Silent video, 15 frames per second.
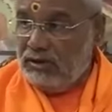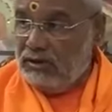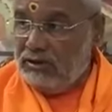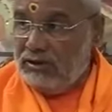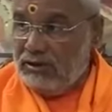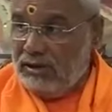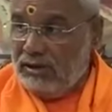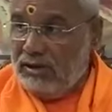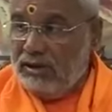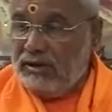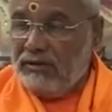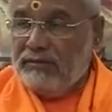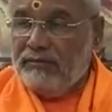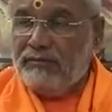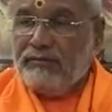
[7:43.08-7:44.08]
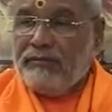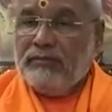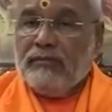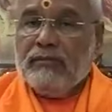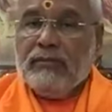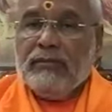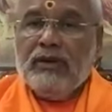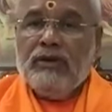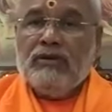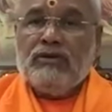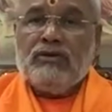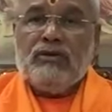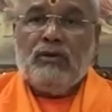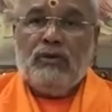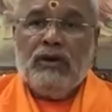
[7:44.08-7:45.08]
it's rare.
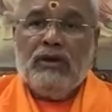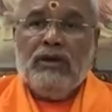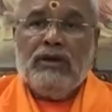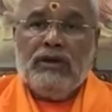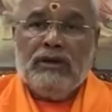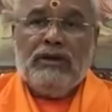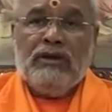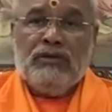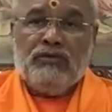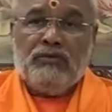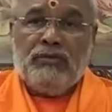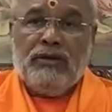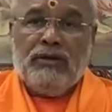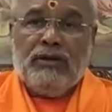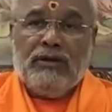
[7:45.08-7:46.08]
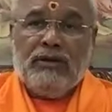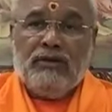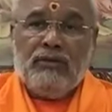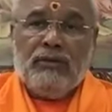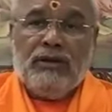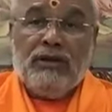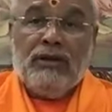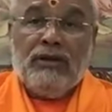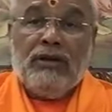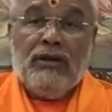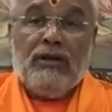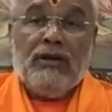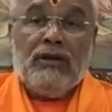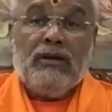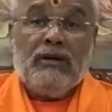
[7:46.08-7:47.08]
It's only in this birth you can
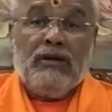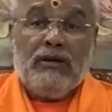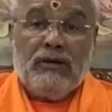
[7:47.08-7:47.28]
incur